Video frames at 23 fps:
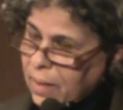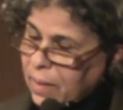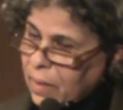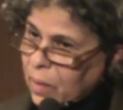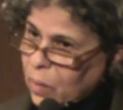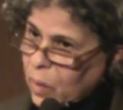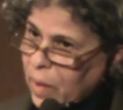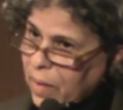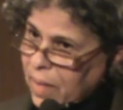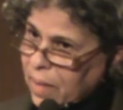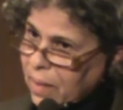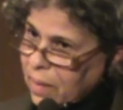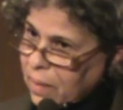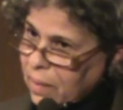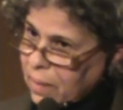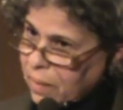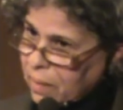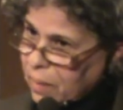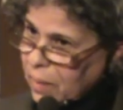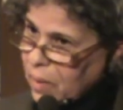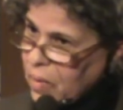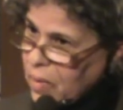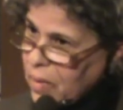whether
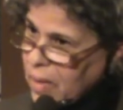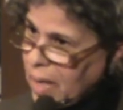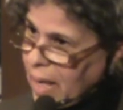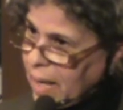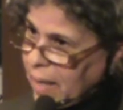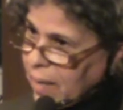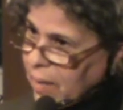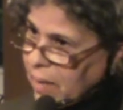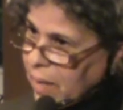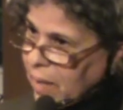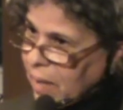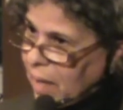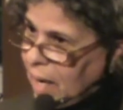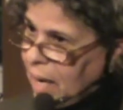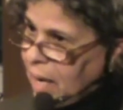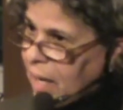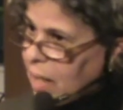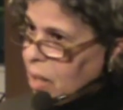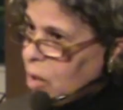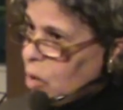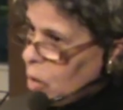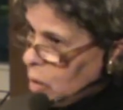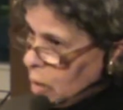inside
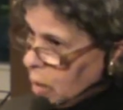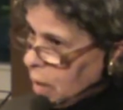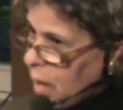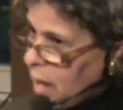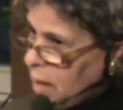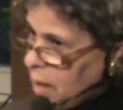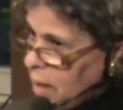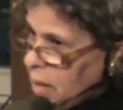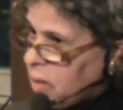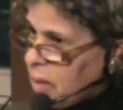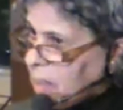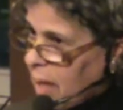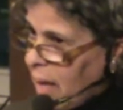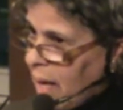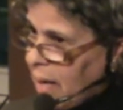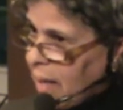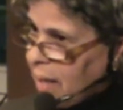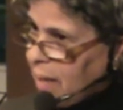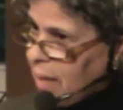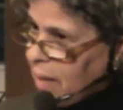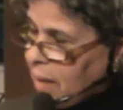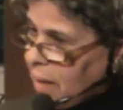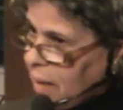Iraq or in
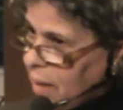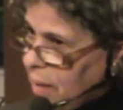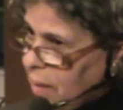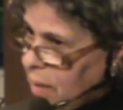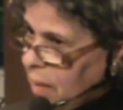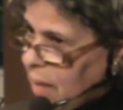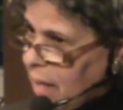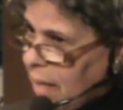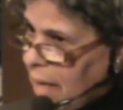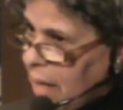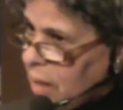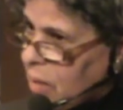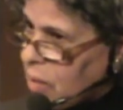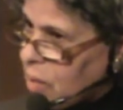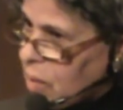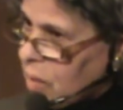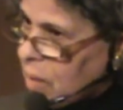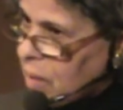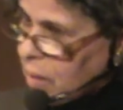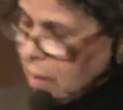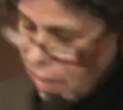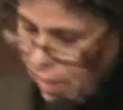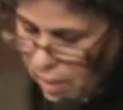exile in the
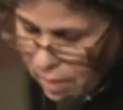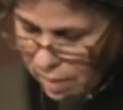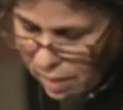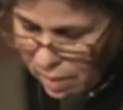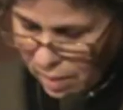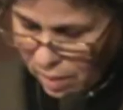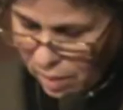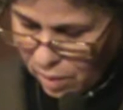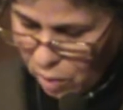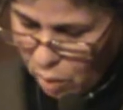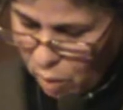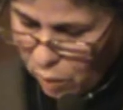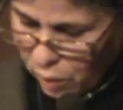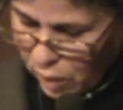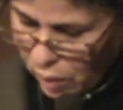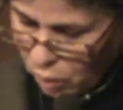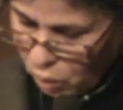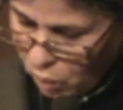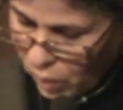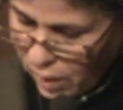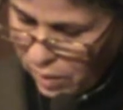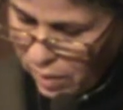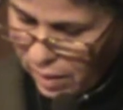last over
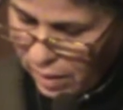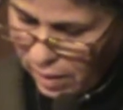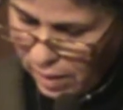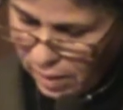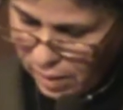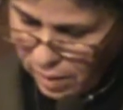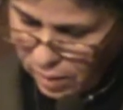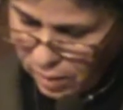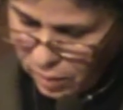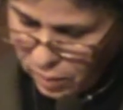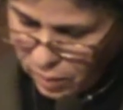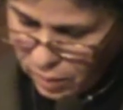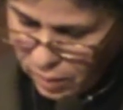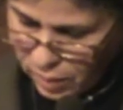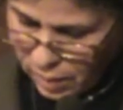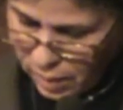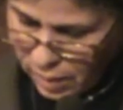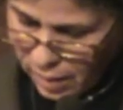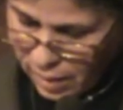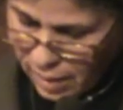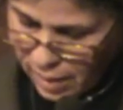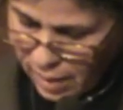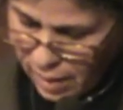20
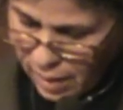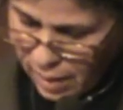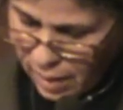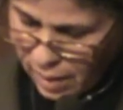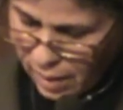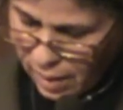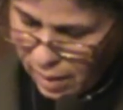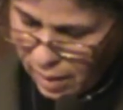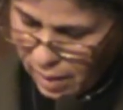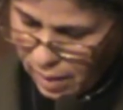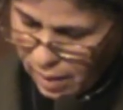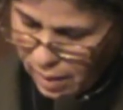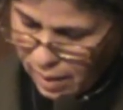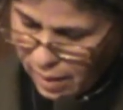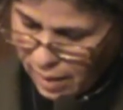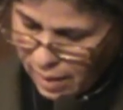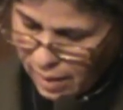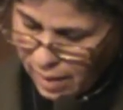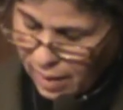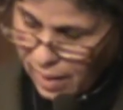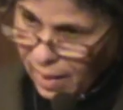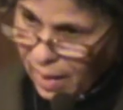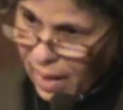years.
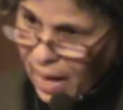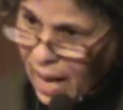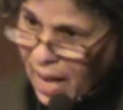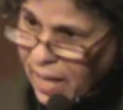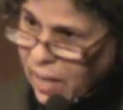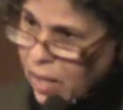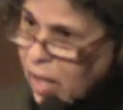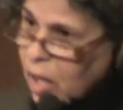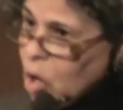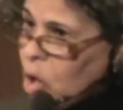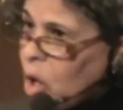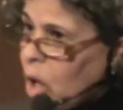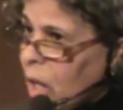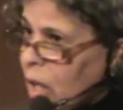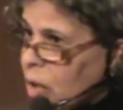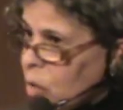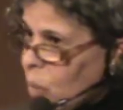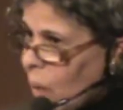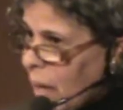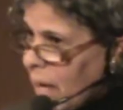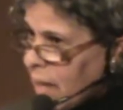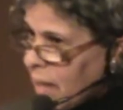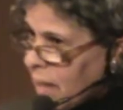I
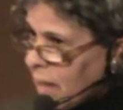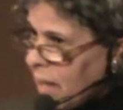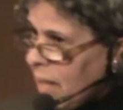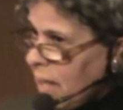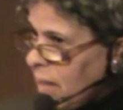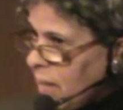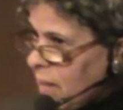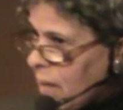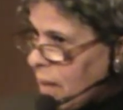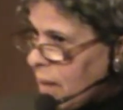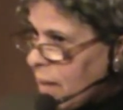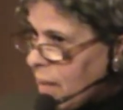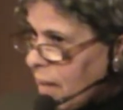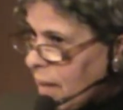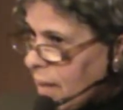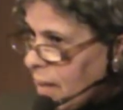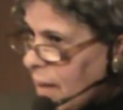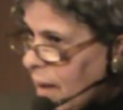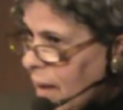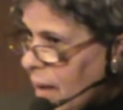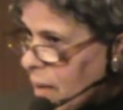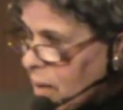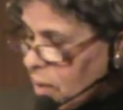recalled while reading the
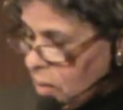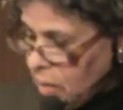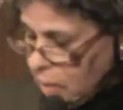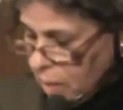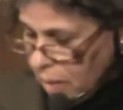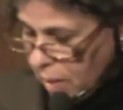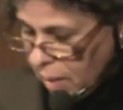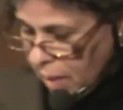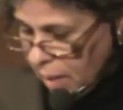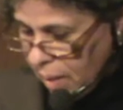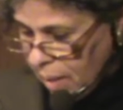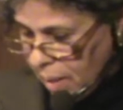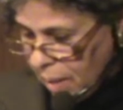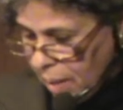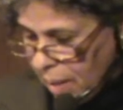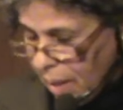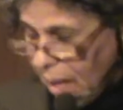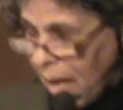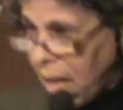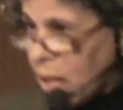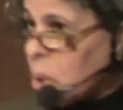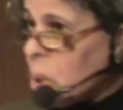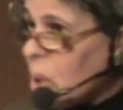text
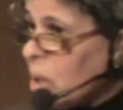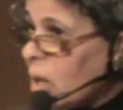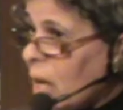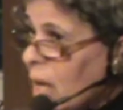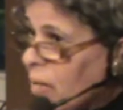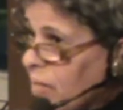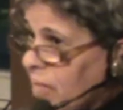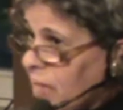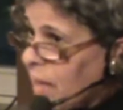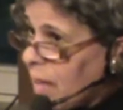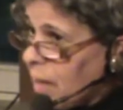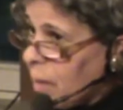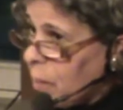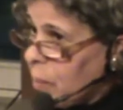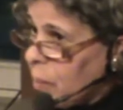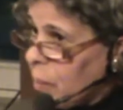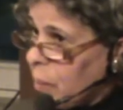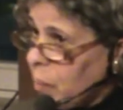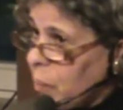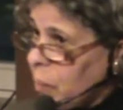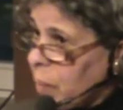actually a film